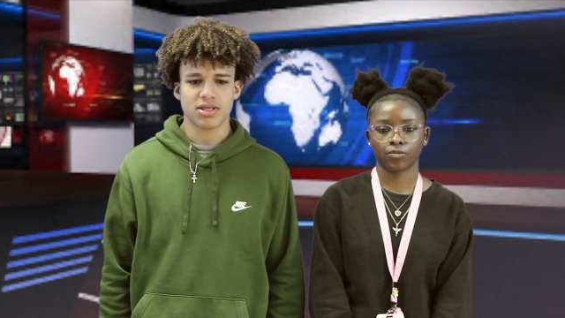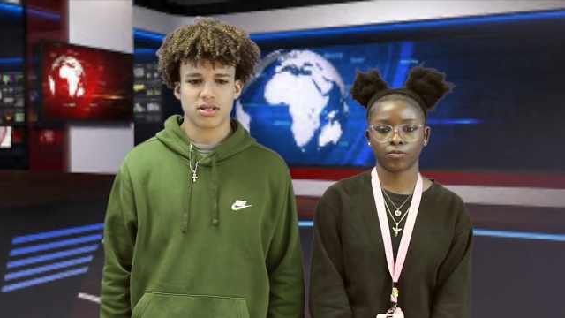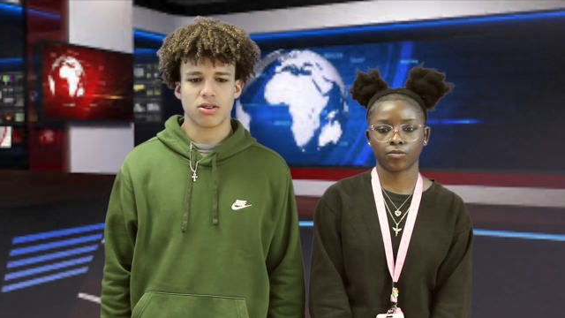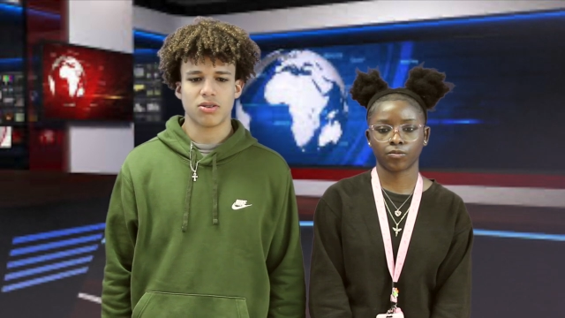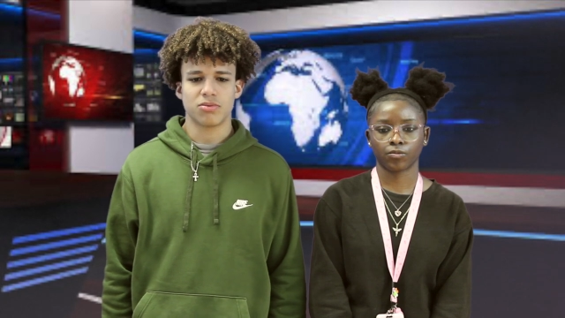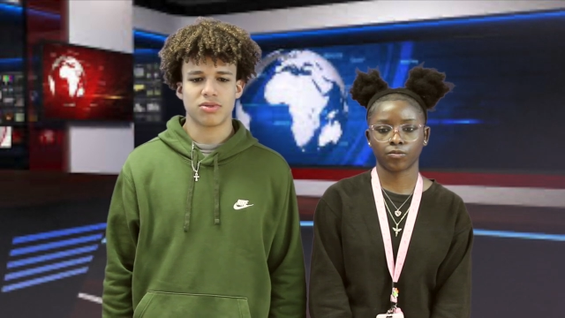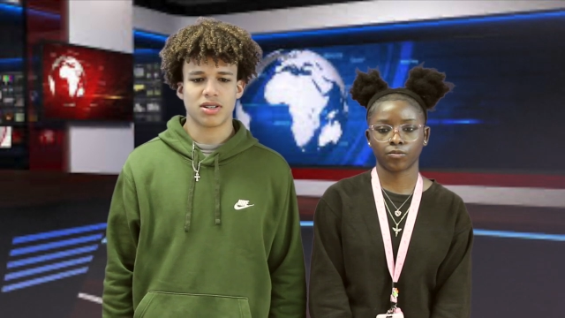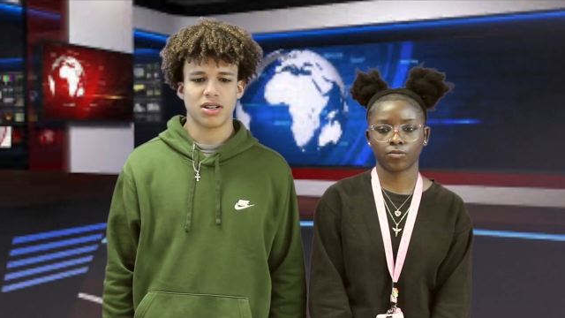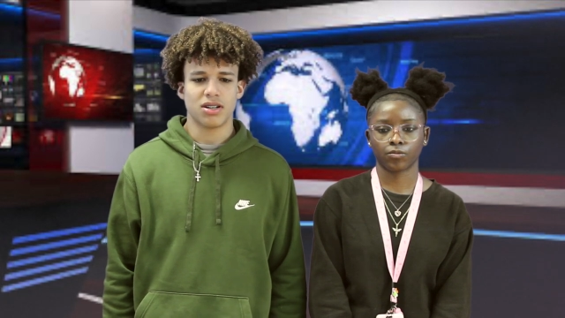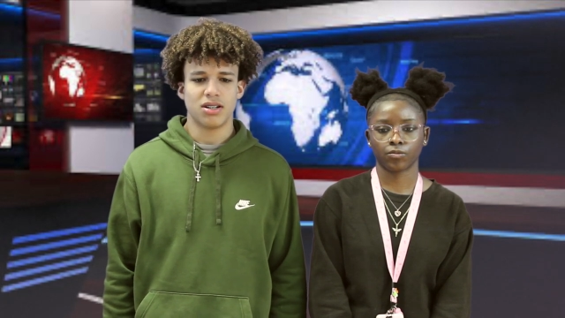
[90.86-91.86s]
Speaker 1: visit our
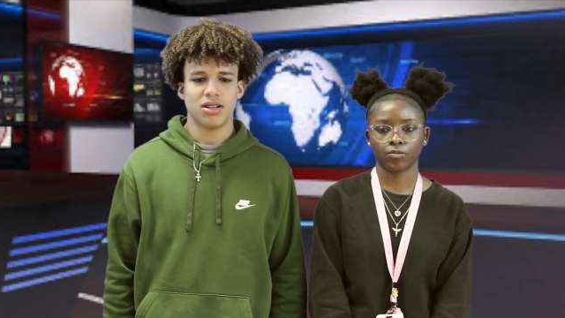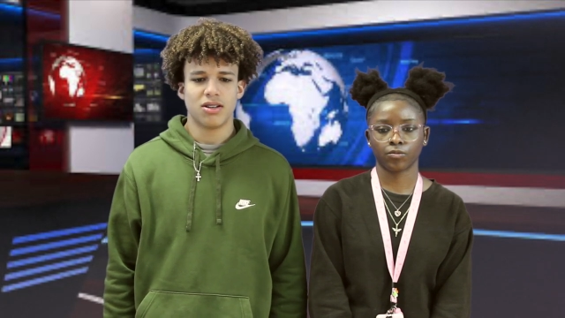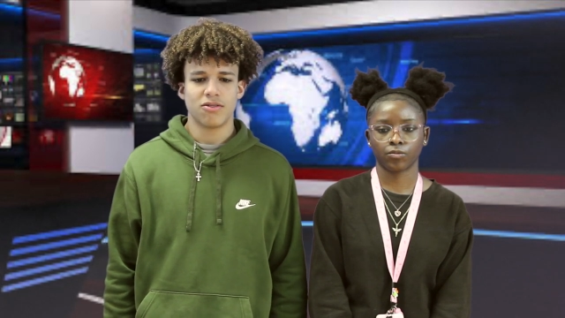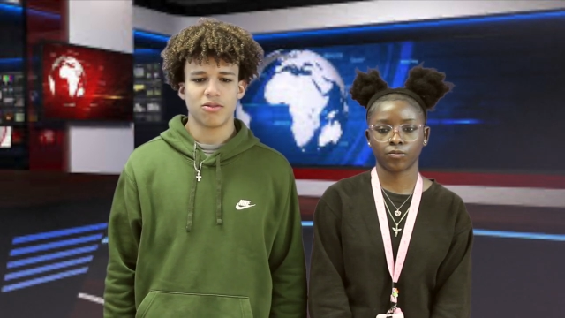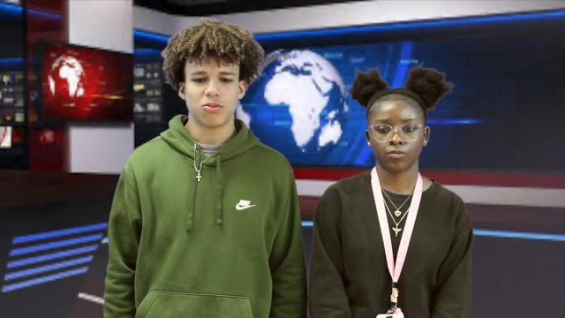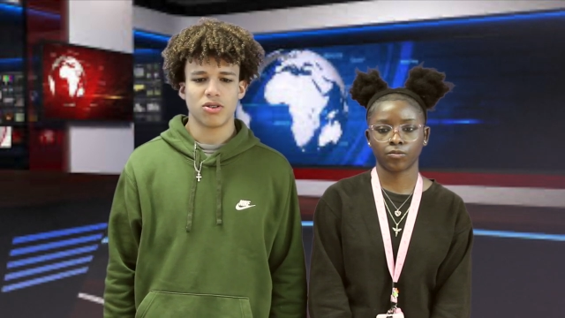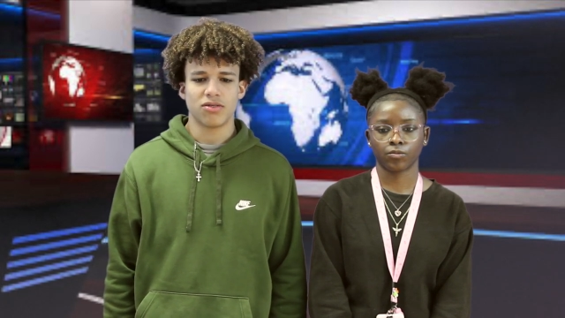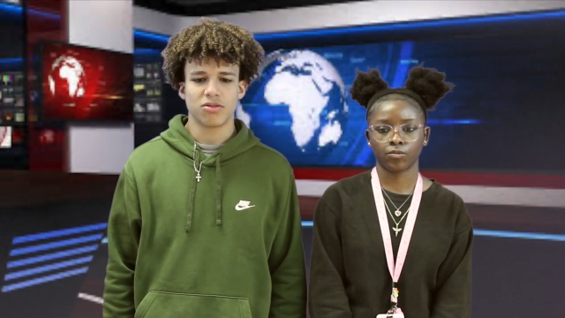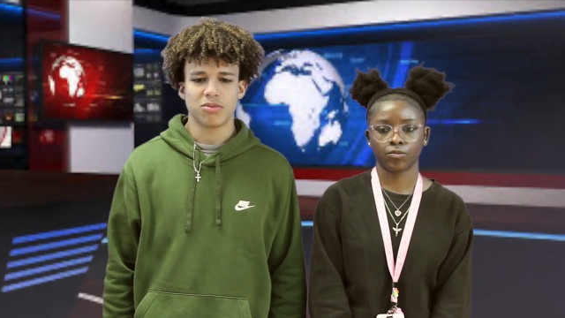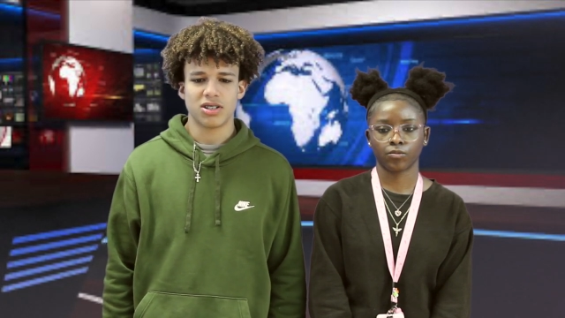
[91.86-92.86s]
website for
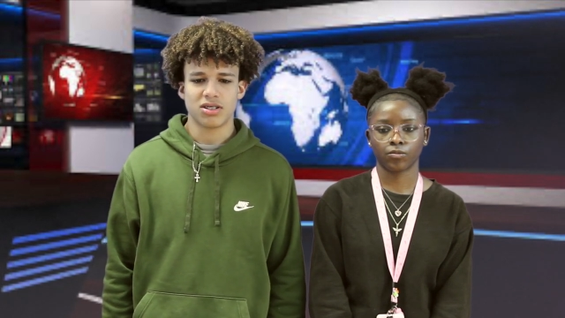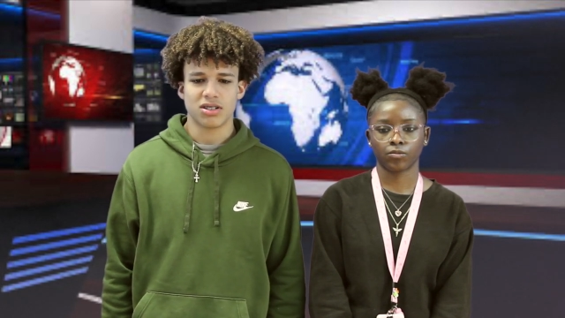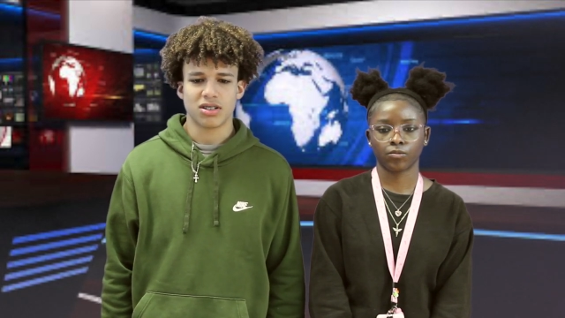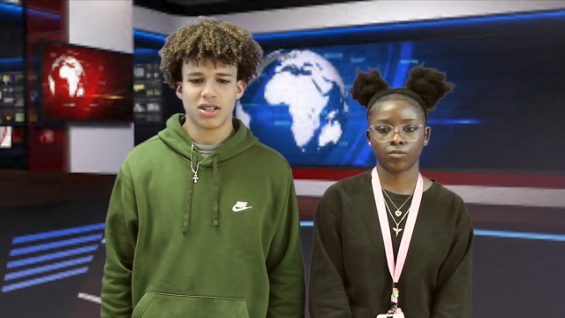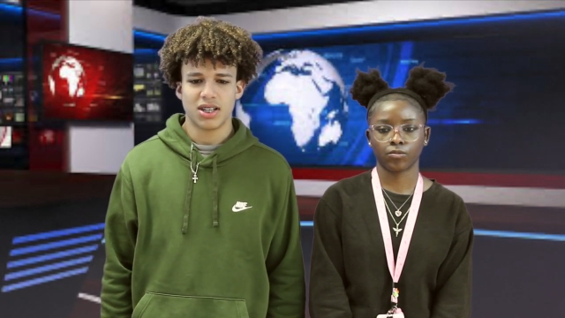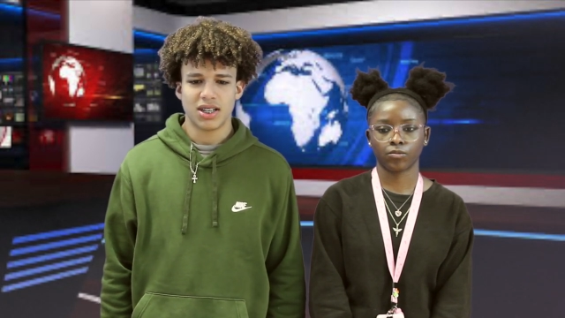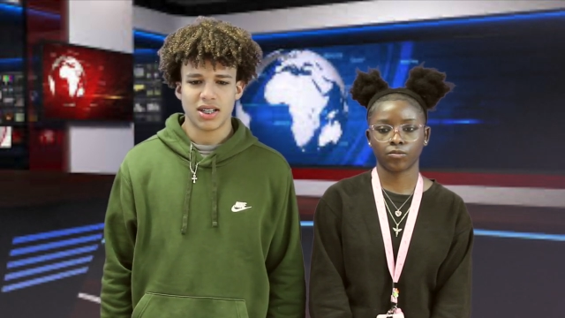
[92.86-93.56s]
more information.